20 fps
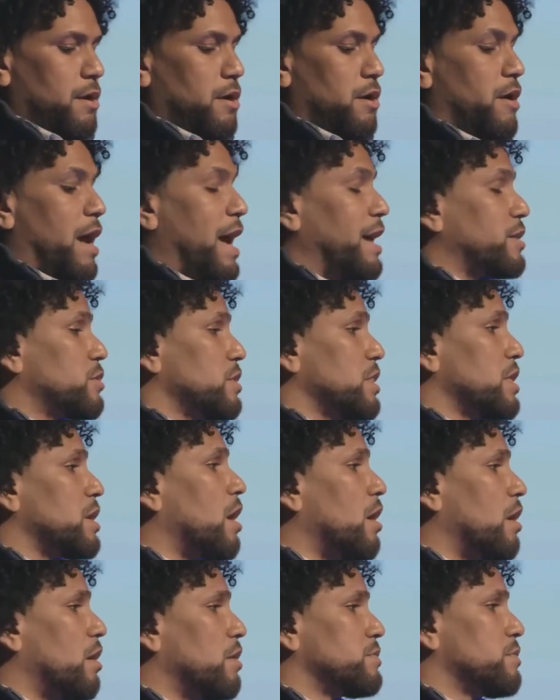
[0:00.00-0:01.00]
are actually
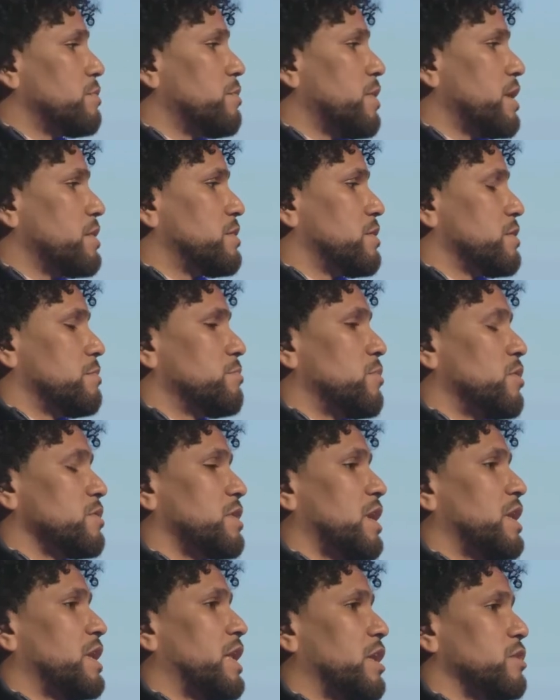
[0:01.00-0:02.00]
hauled away to the
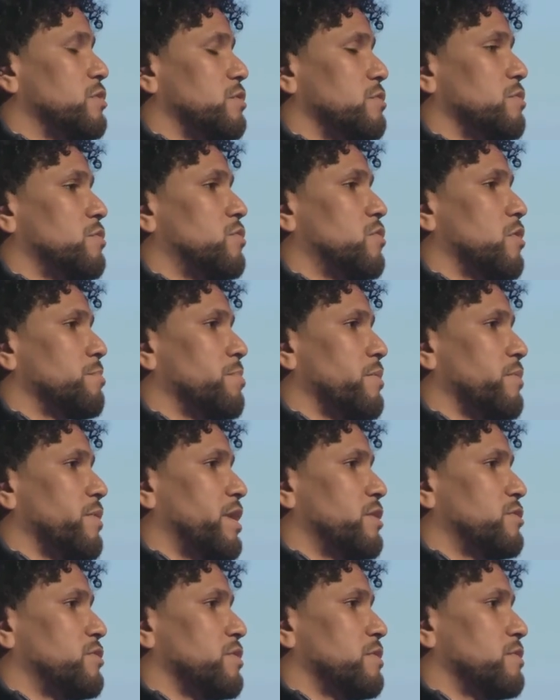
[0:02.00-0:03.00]
multinational
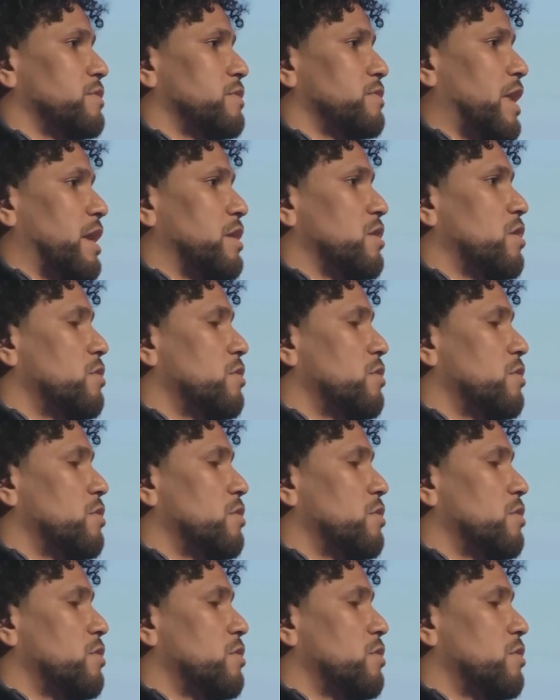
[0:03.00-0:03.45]
corporations that